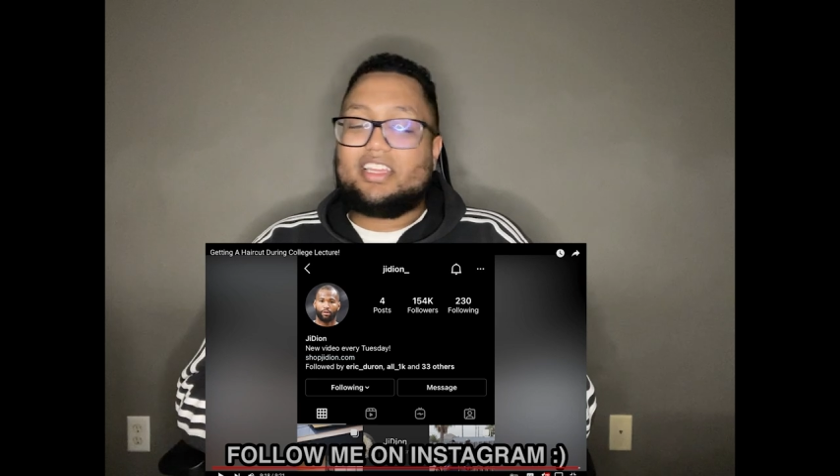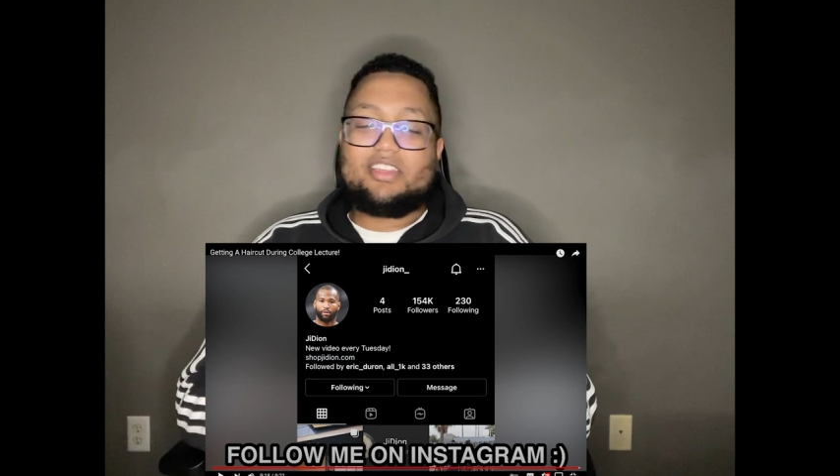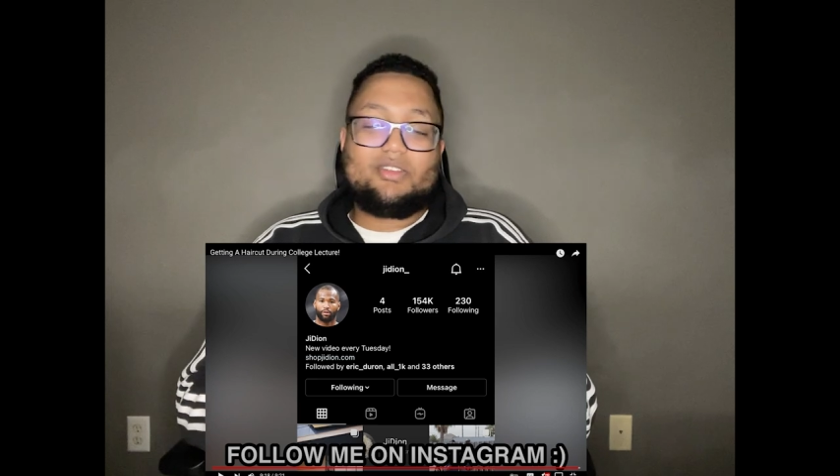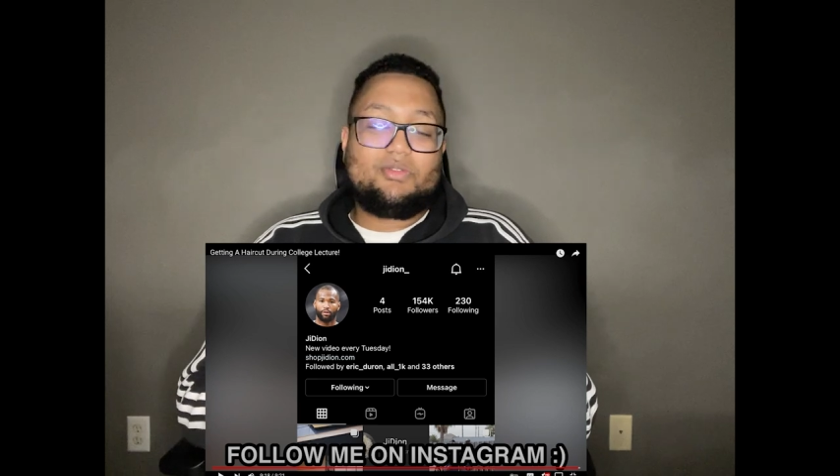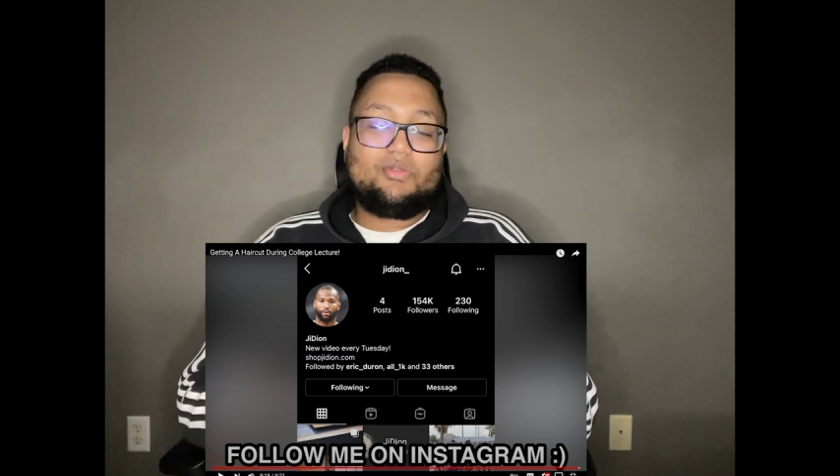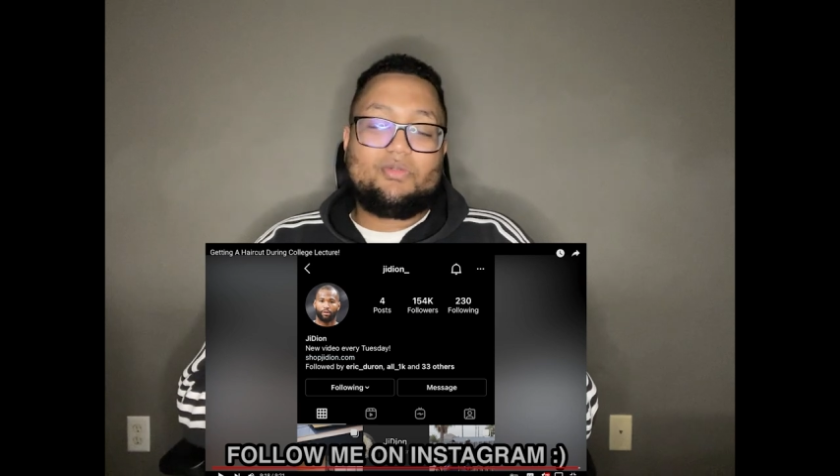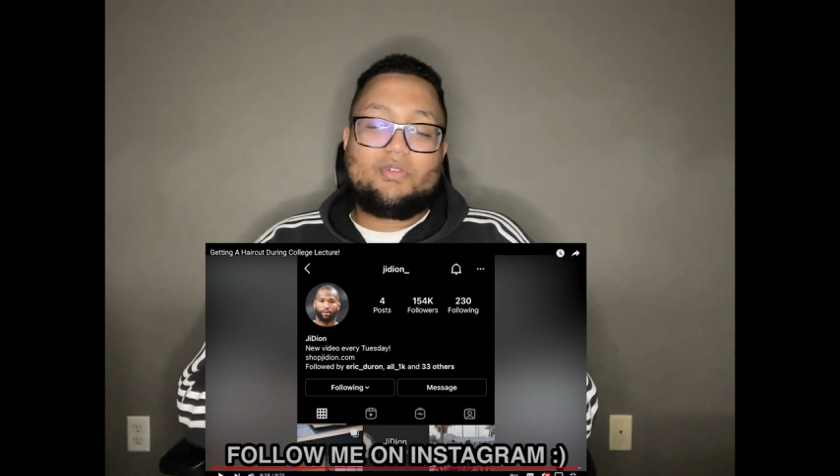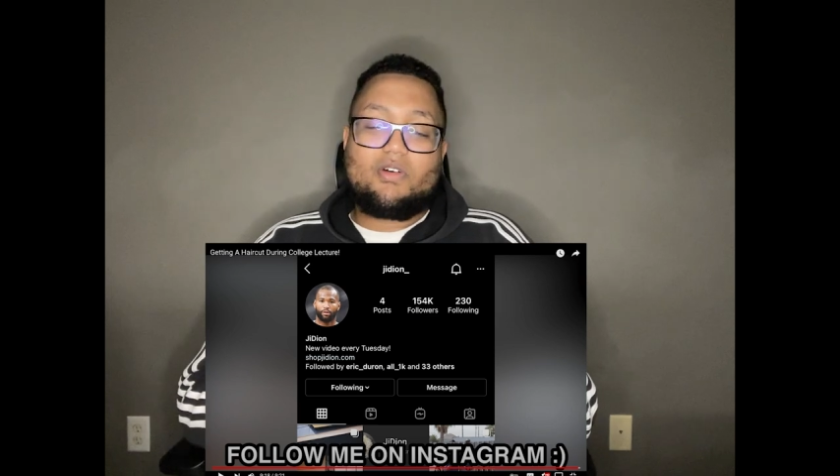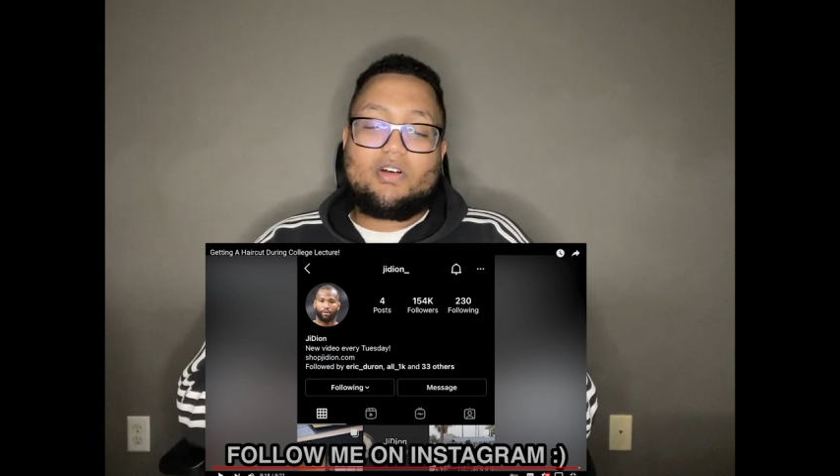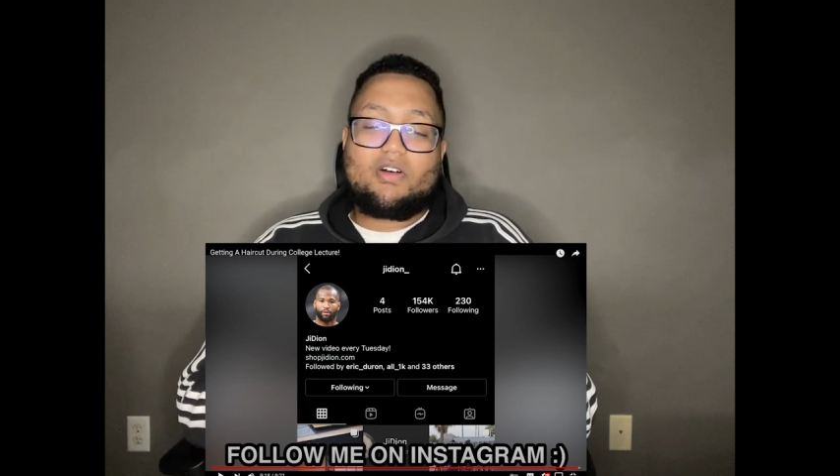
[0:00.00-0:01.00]

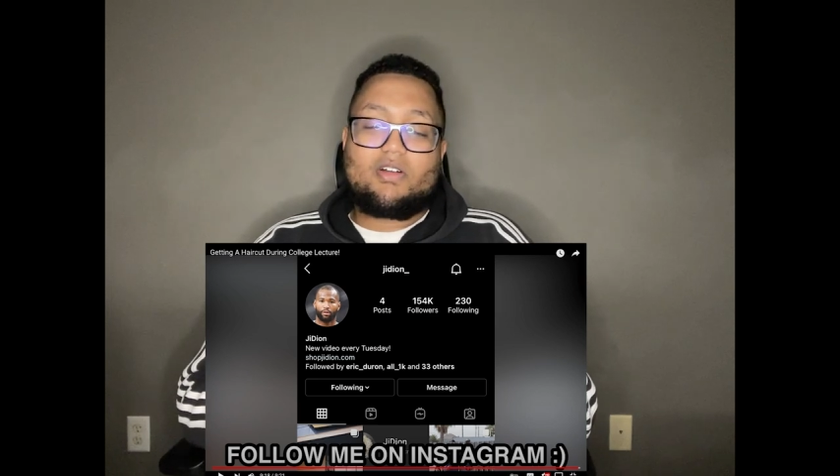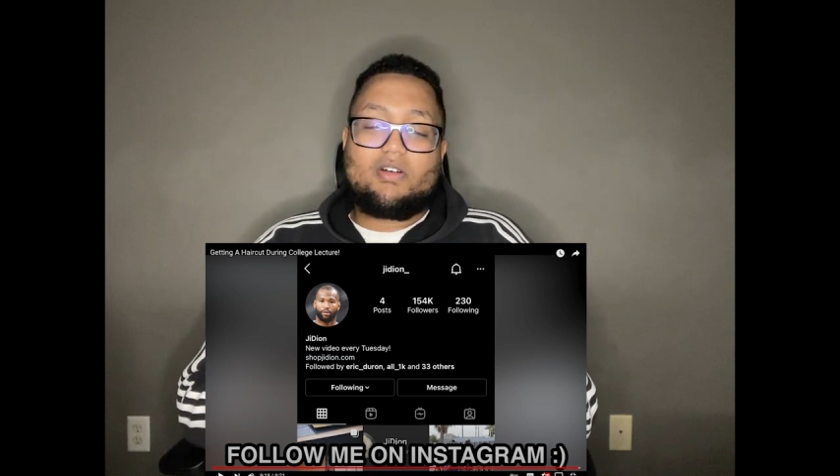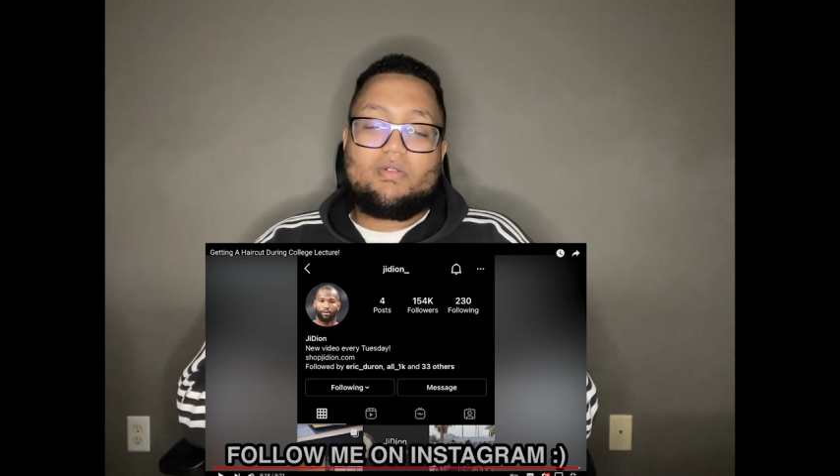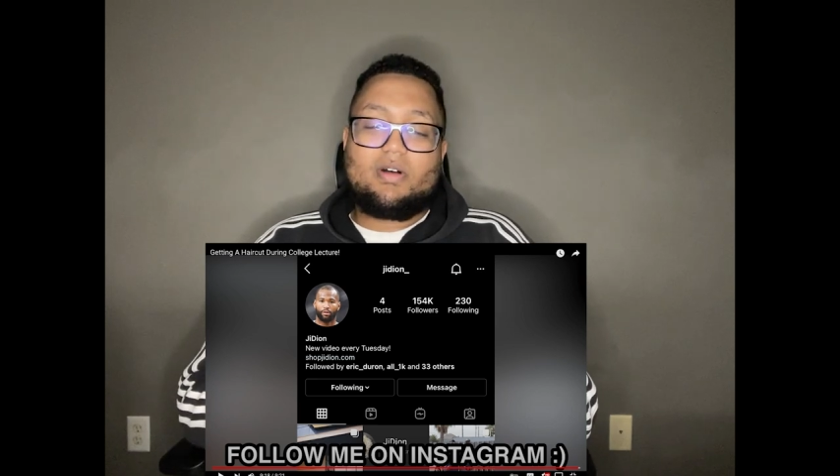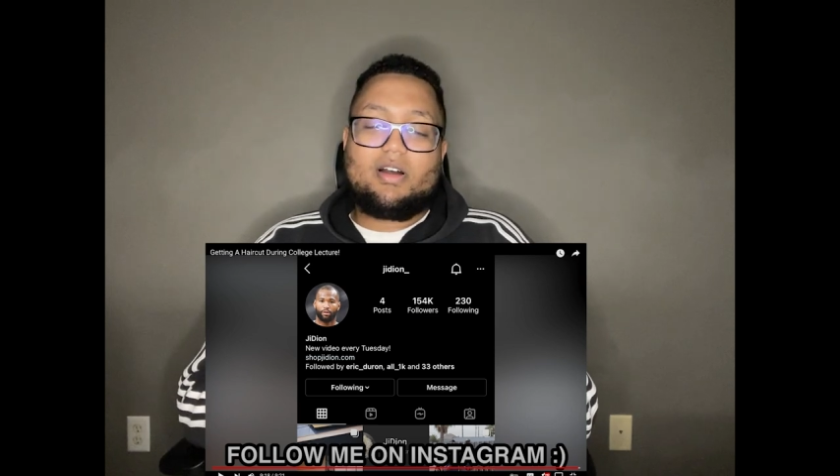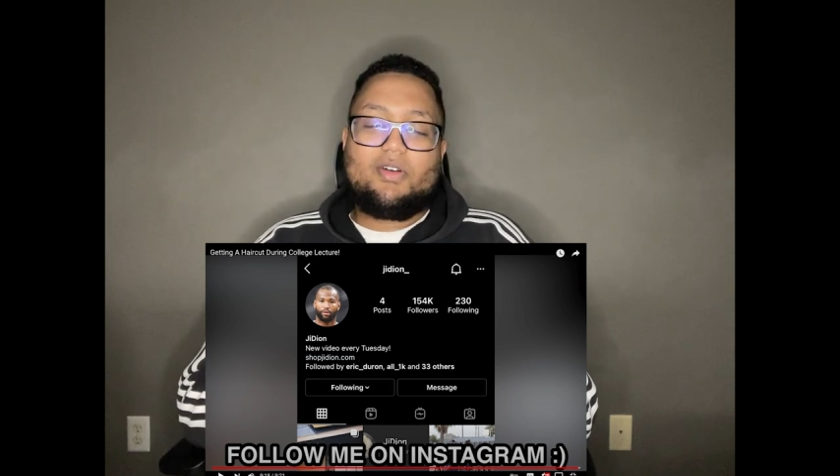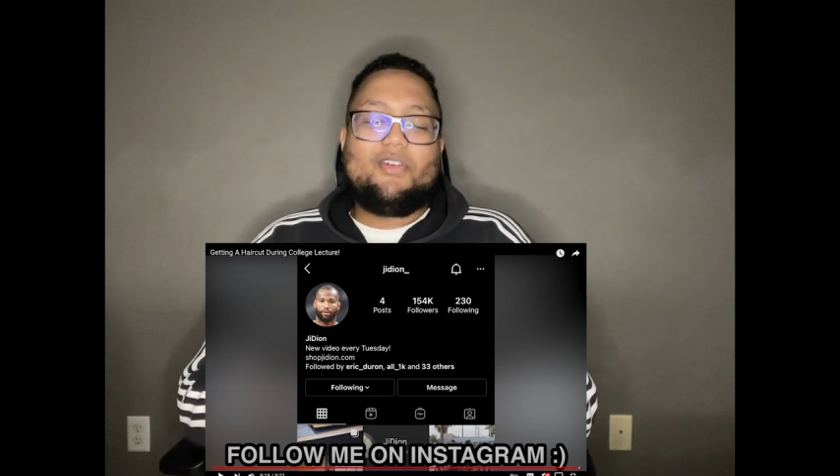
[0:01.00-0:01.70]
You are a wild.